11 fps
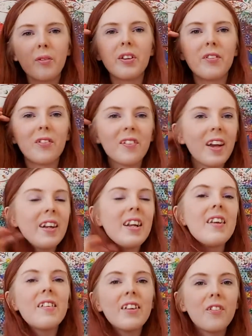with different
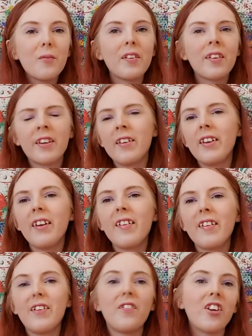techniques and different materials and
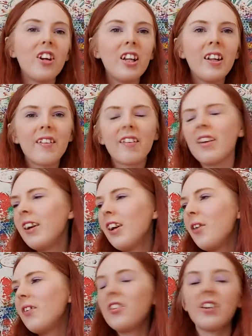different colours,
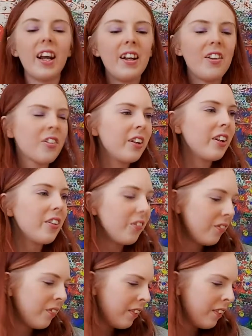which again is really cool.